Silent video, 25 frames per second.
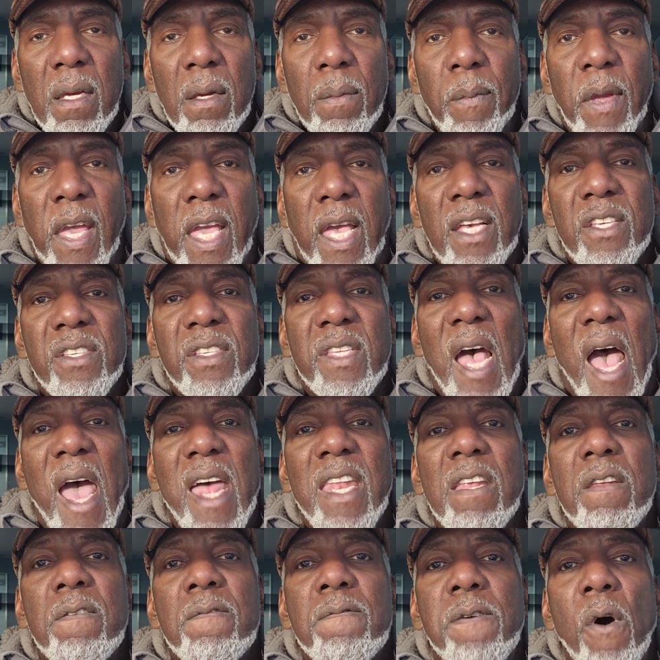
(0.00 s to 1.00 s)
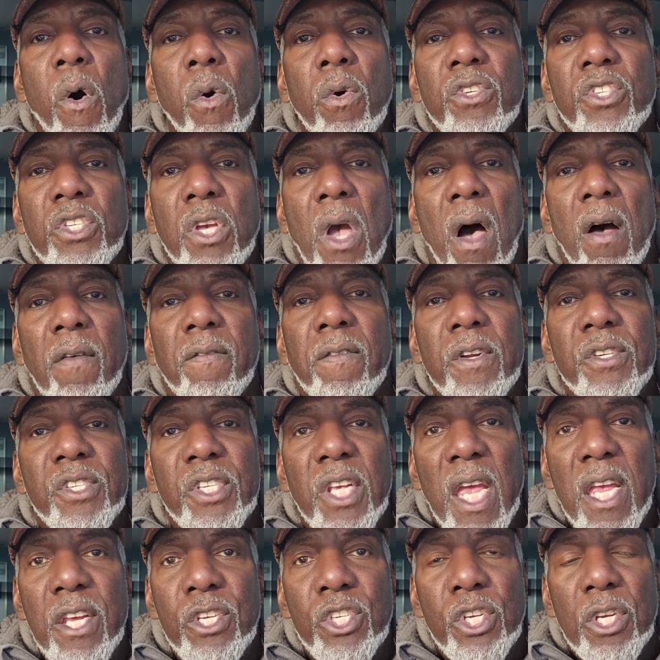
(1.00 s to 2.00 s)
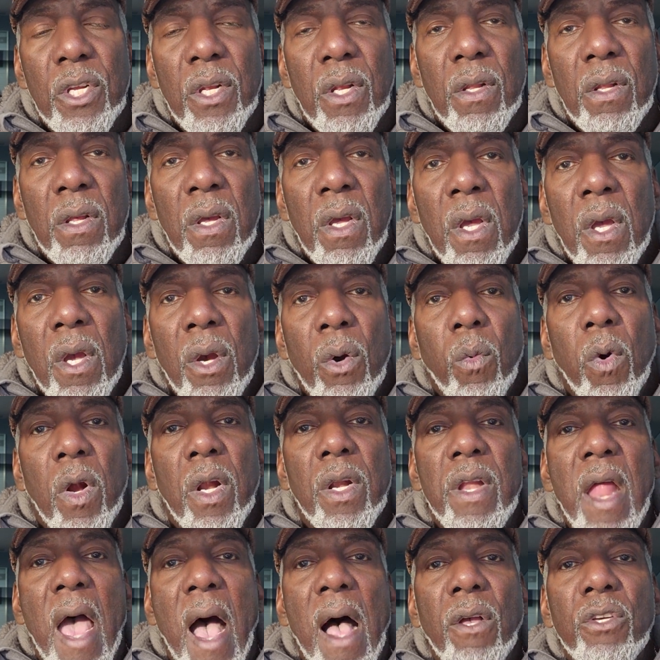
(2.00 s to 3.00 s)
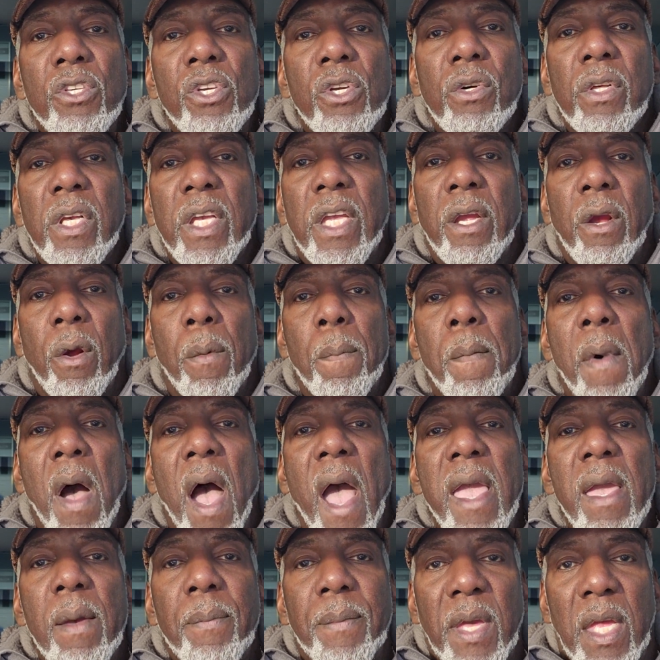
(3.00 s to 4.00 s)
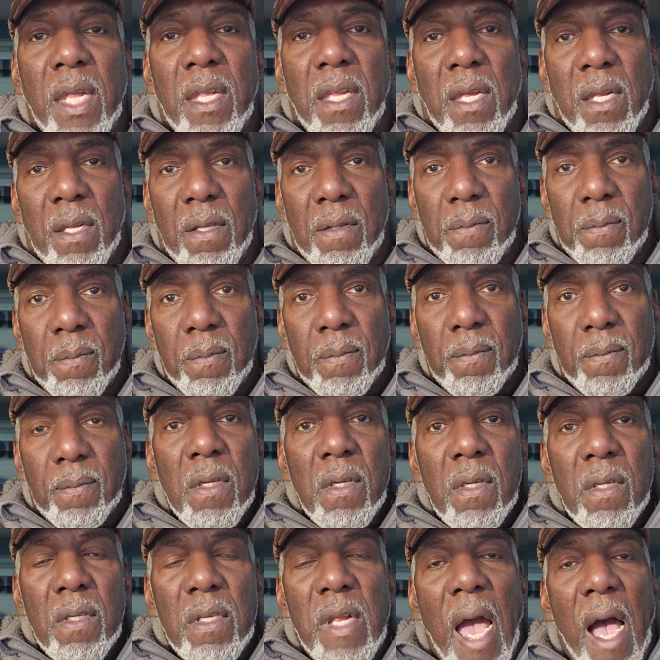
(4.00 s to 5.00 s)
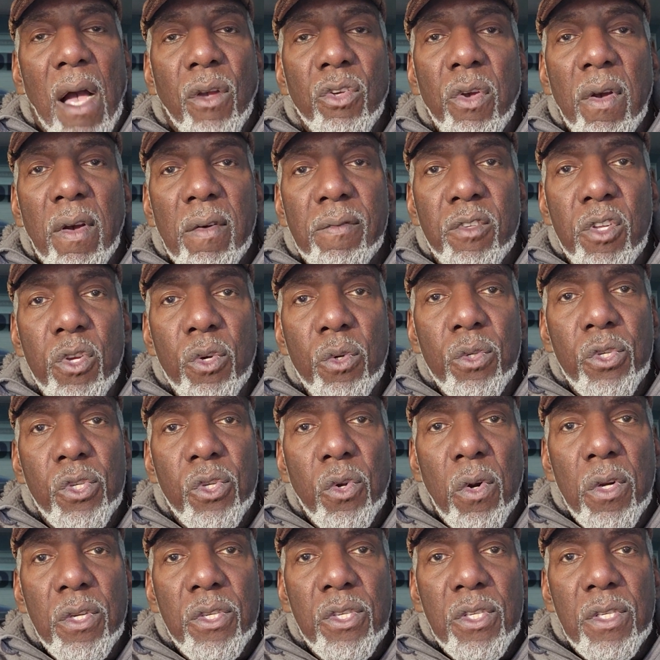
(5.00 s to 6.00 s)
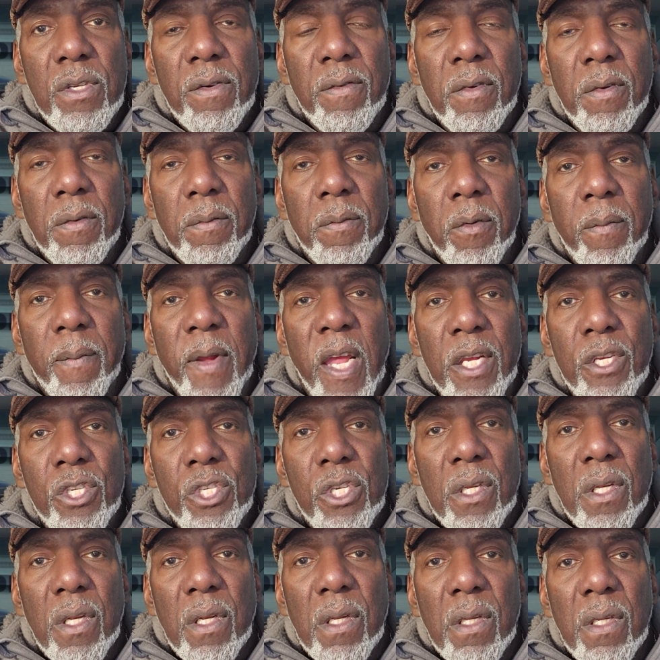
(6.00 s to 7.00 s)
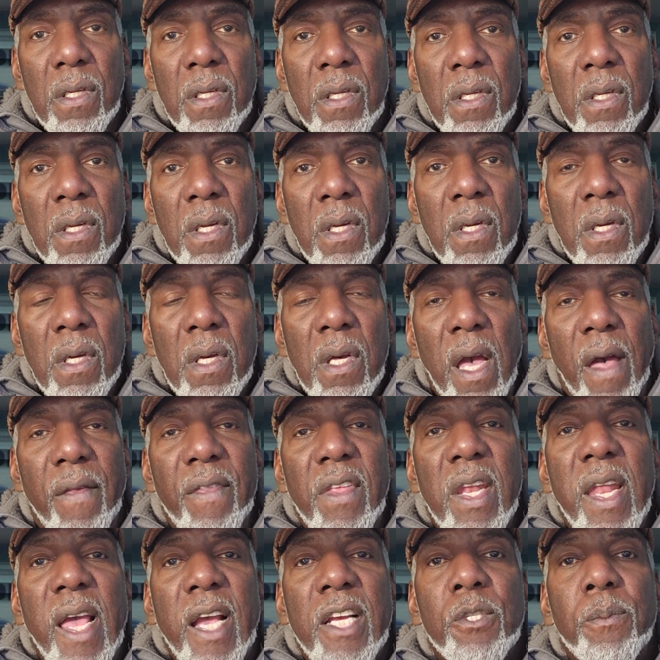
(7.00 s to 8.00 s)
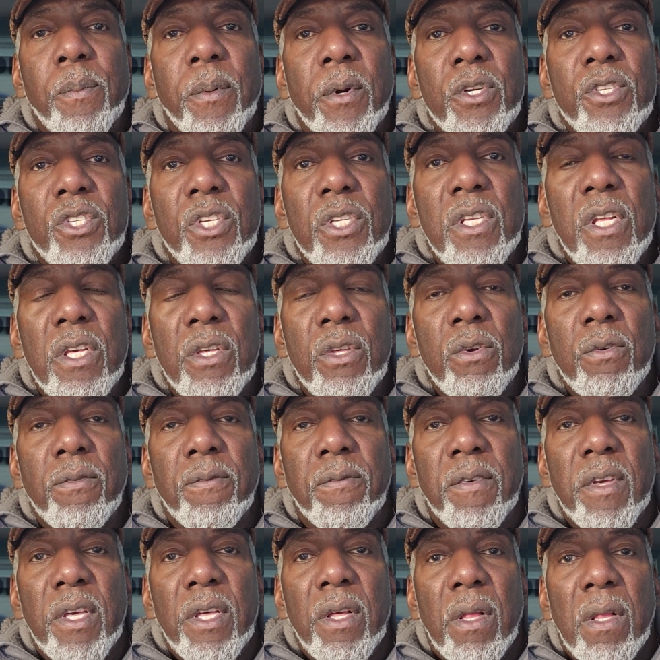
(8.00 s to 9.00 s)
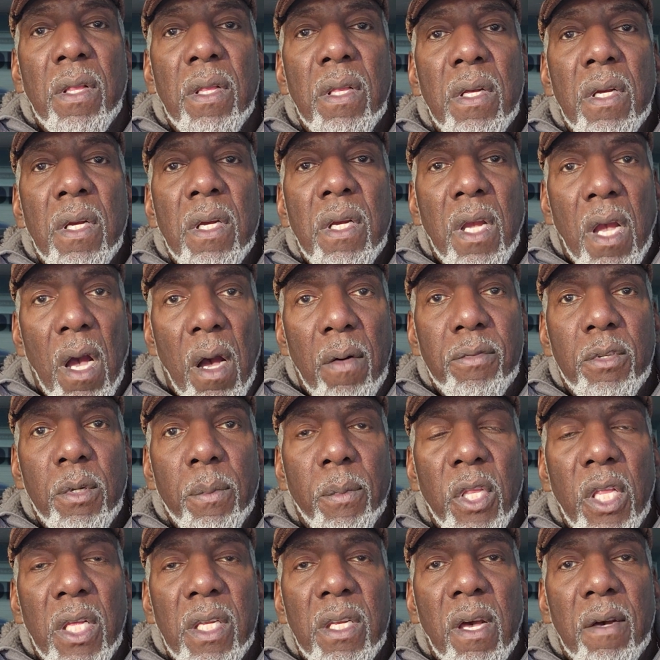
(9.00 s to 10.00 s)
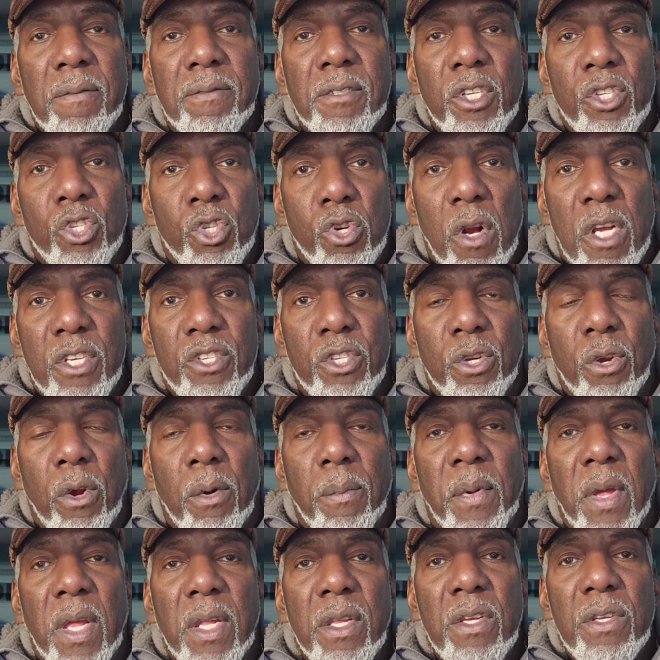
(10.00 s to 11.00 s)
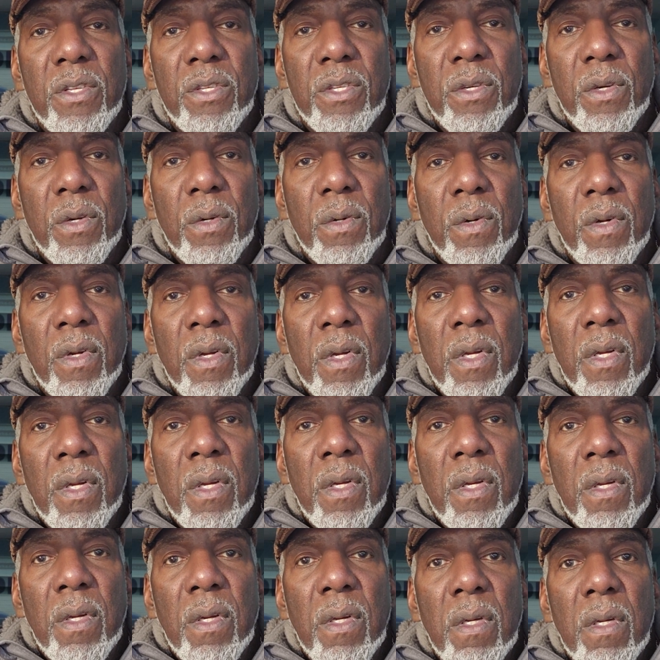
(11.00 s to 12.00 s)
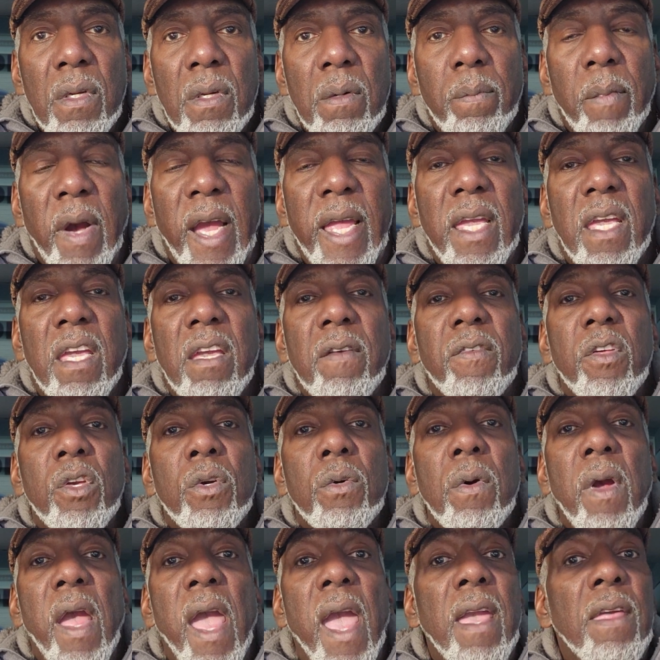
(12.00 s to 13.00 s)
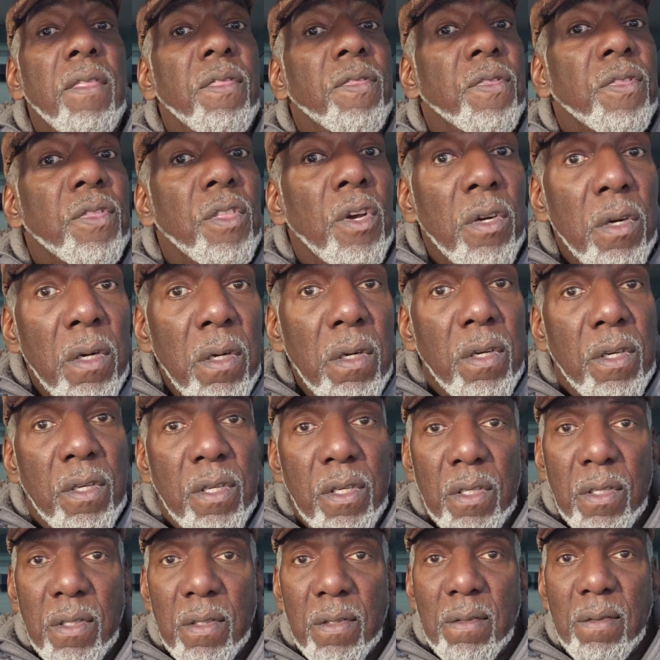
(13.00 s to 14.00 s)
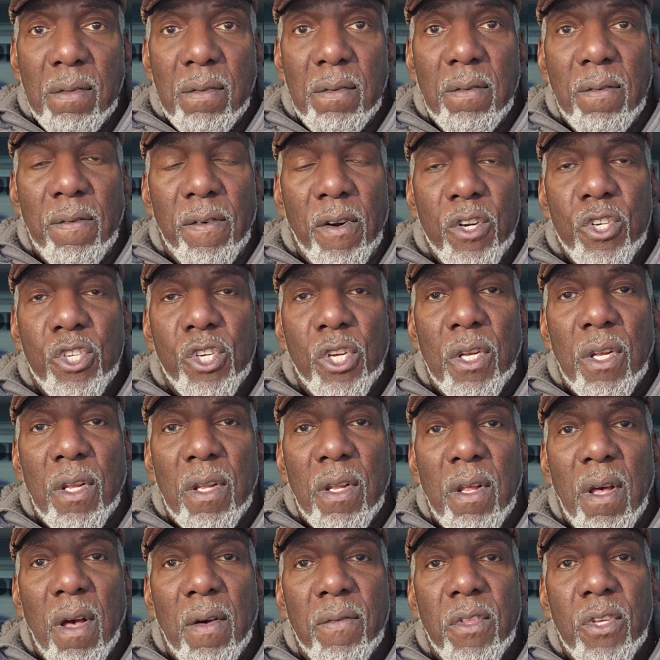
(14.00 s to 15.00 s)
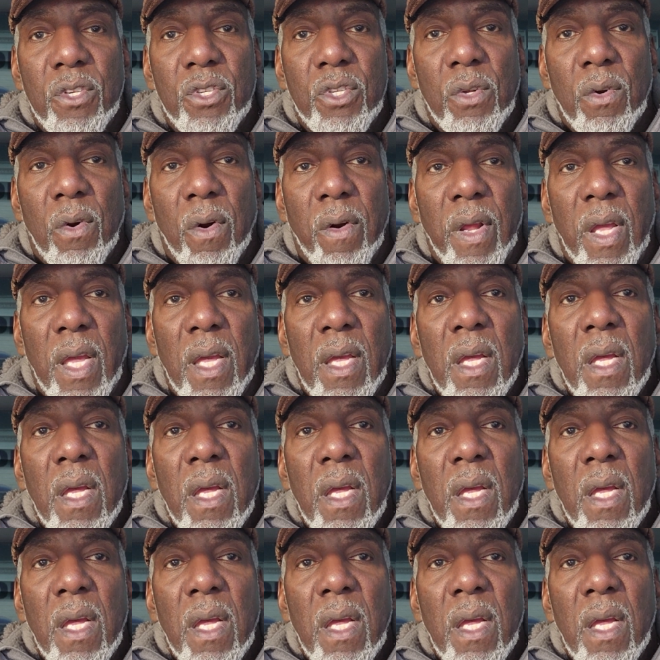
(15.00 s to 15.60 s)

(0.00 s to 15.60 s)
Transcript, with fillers: Because that invokes conversation where now you'll hear my opinion. Now you have two sources of information. And the next person that you feel comfortable enough to trust your opinion to might give you a third version of the story.